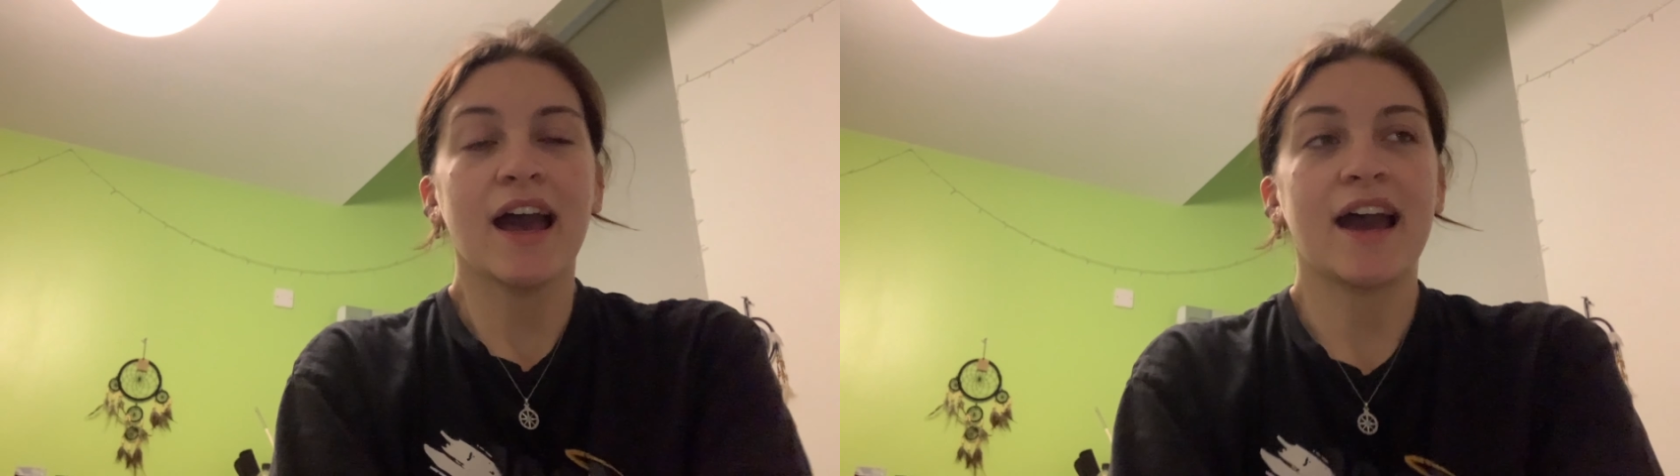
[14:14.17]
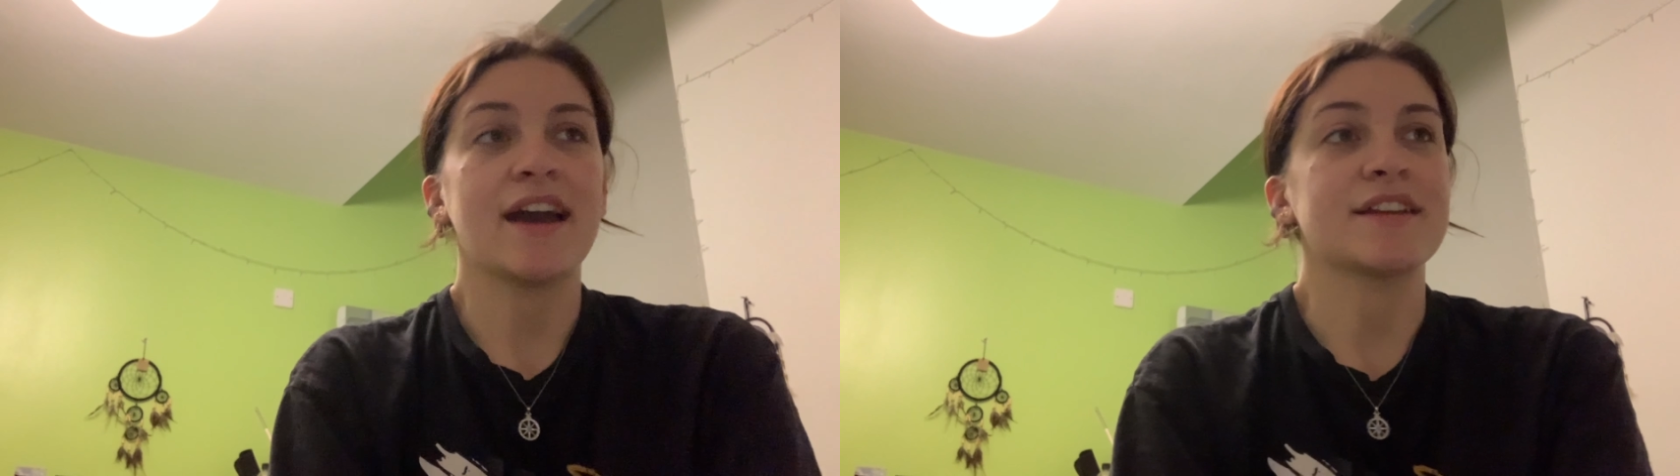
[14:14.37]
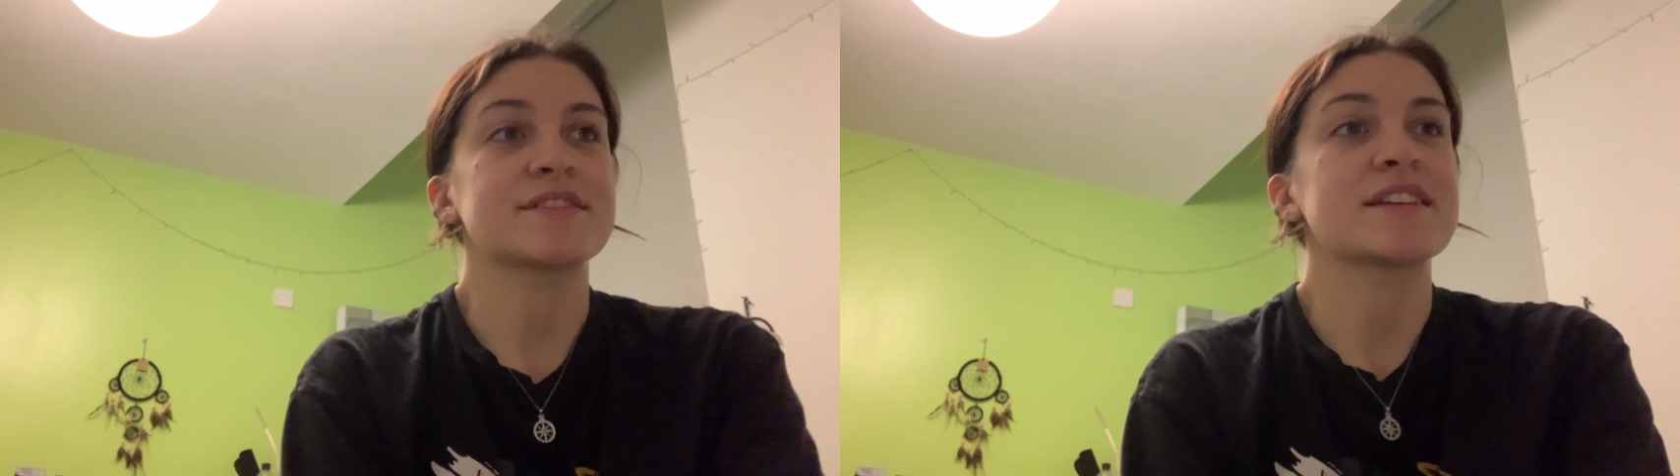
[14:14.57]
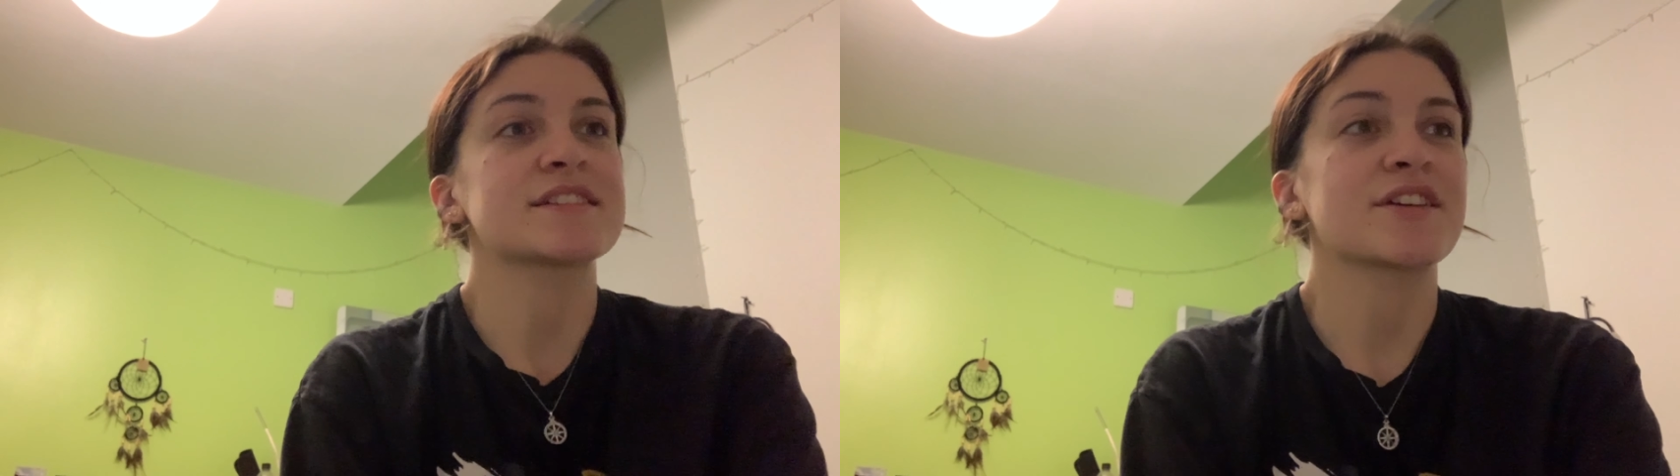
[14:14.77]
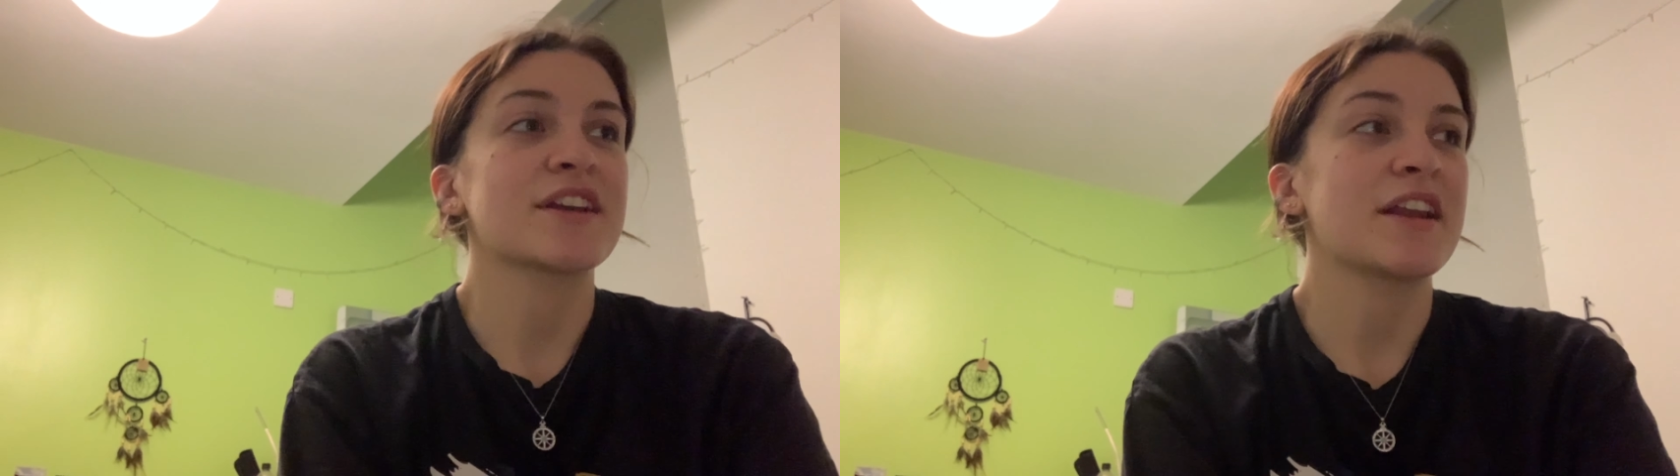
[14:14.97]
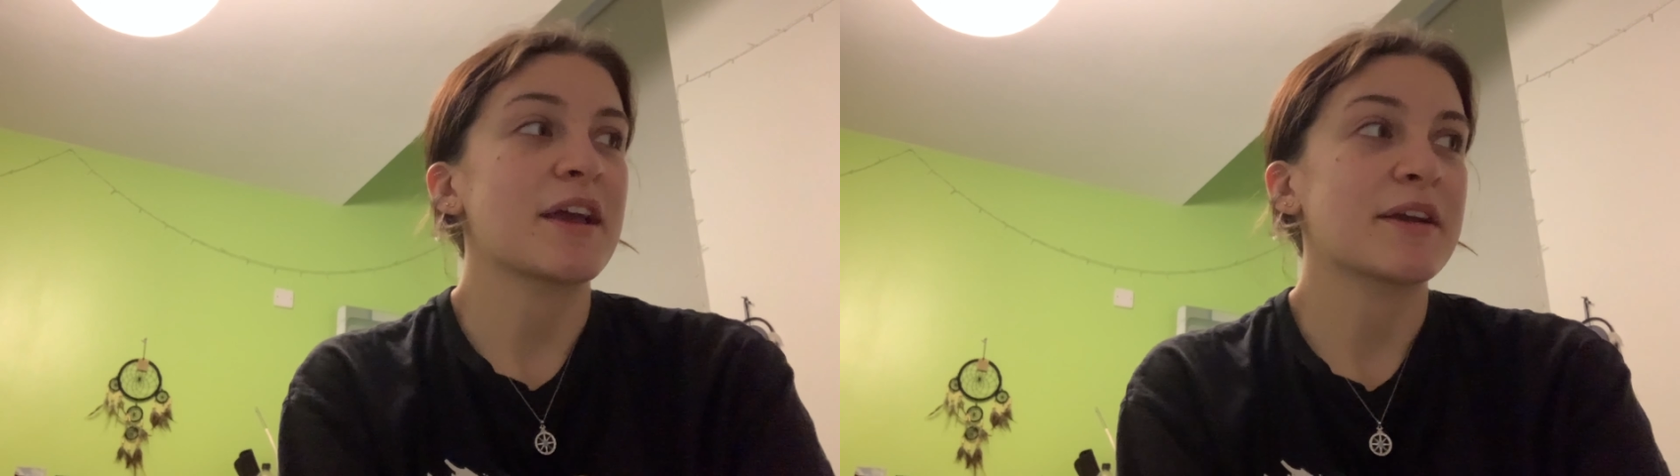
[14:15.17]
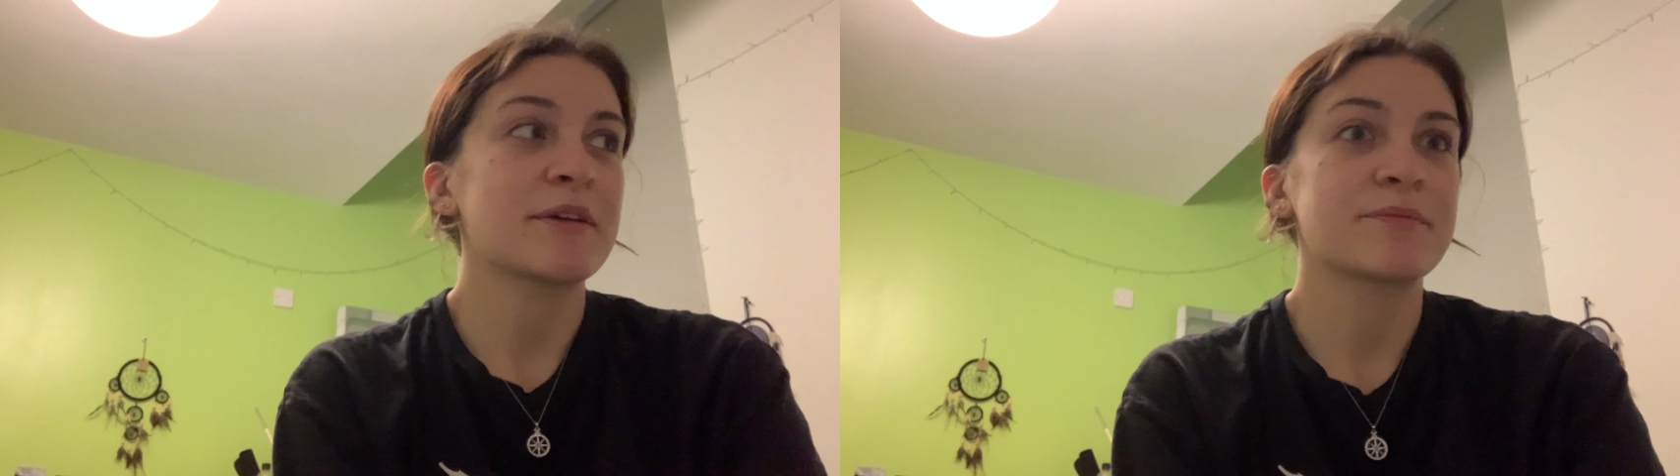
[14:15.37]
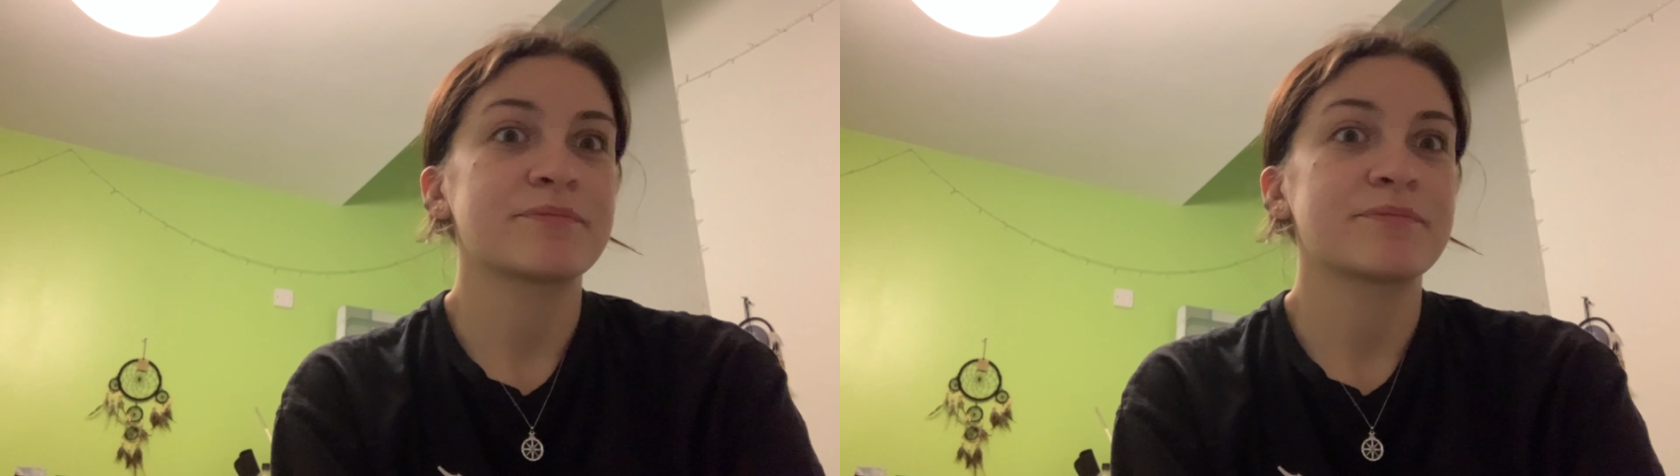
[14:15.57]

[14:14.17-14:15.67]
and it's kind of like,